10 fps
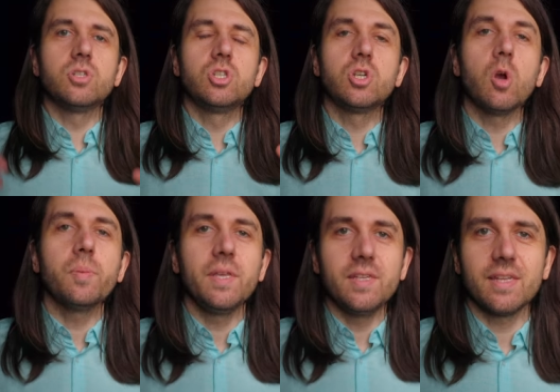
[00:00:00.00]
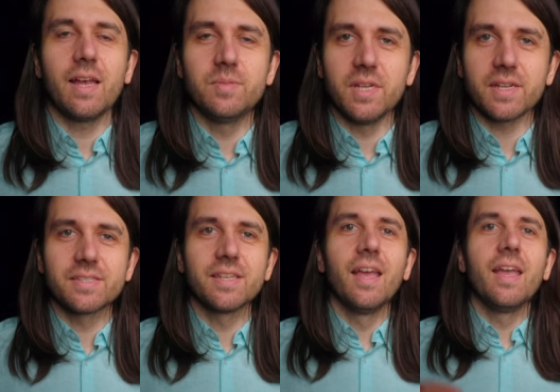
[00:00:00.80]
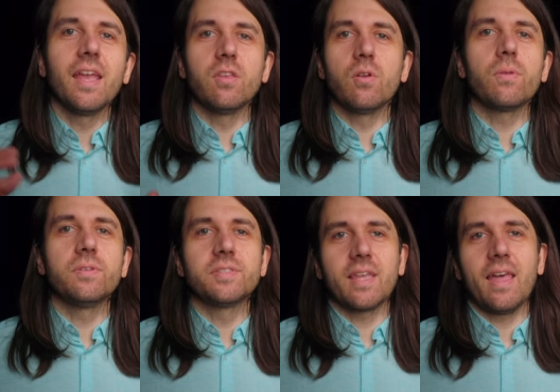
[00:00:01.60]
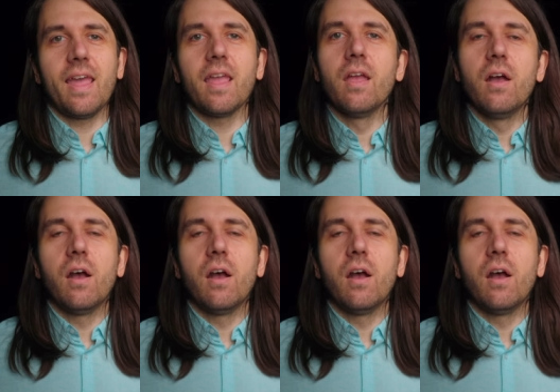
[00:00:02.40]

showpiece objects in the northern sky